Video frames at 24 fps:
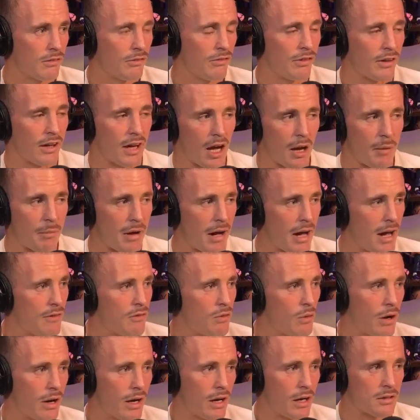Forget about
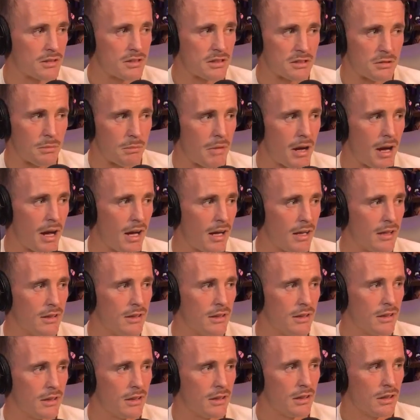everyone else. As a man,
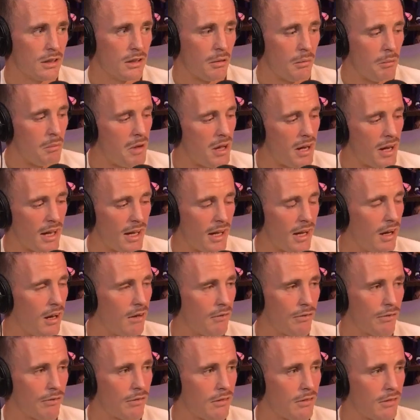men ain't
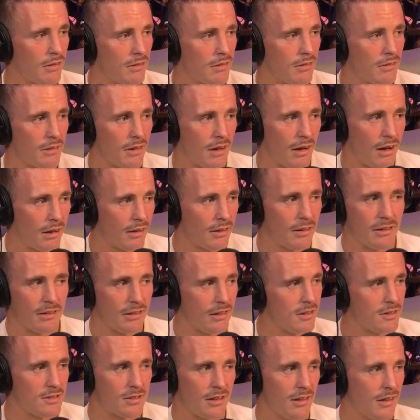loved
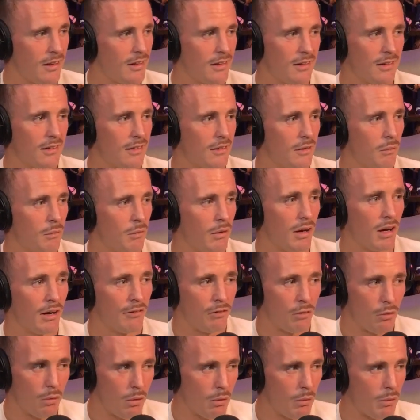unconditionally. We're
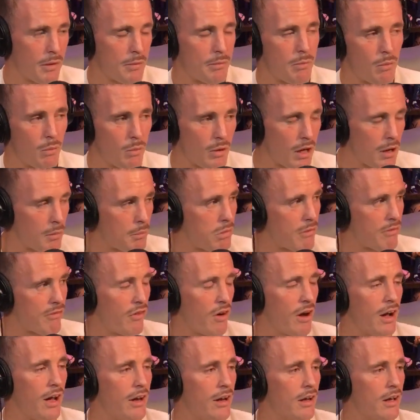loved for what we can
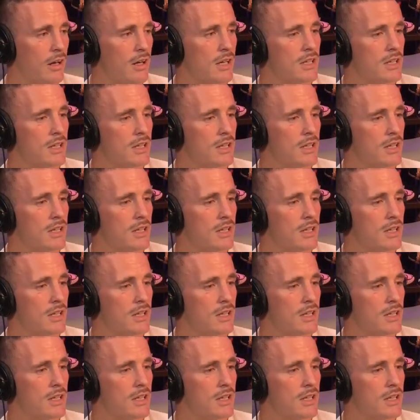provide.